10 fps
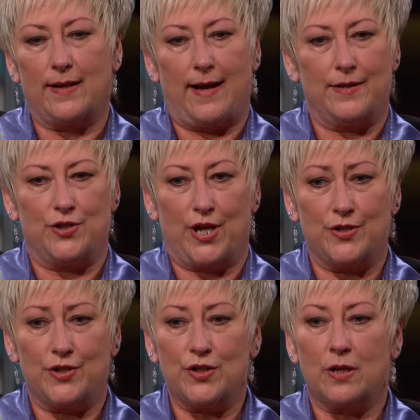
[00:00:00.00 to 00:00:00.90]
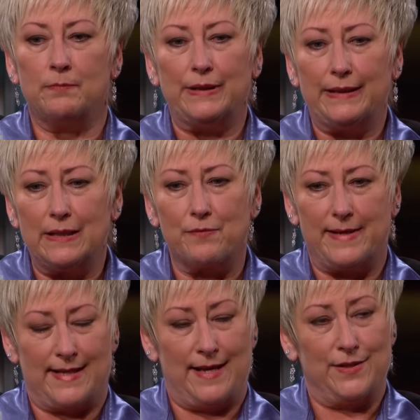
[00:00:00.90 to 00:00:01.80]
got a judge to completely
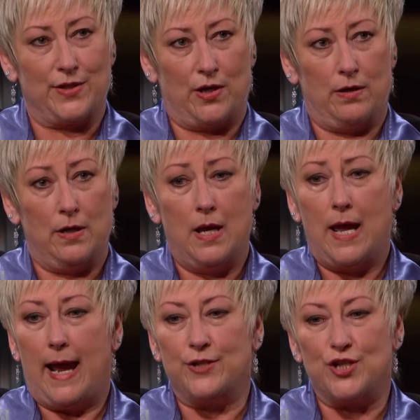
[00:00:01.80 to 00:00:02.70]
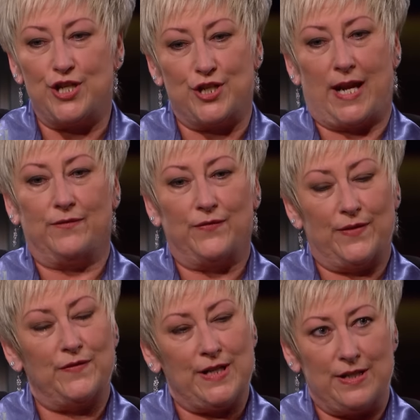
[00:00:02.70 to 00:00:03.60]
resentence her and she shaved 15